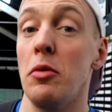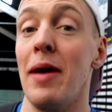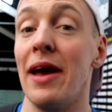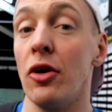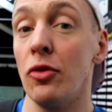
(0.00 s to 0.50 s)
We'll be
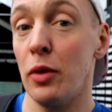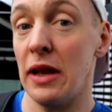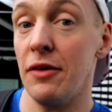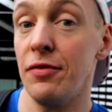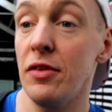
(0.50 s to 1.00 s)
back on the
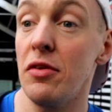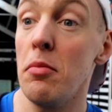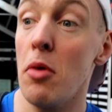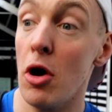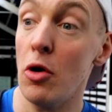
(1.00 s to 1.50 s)
weightlifting
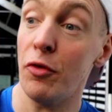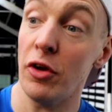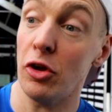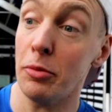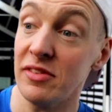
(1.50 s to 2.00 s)
tomorrow for
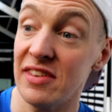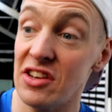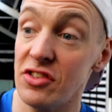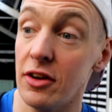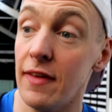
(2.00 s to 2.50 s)
a double
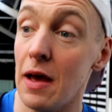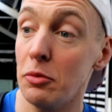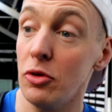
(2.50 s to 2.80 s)
session on that.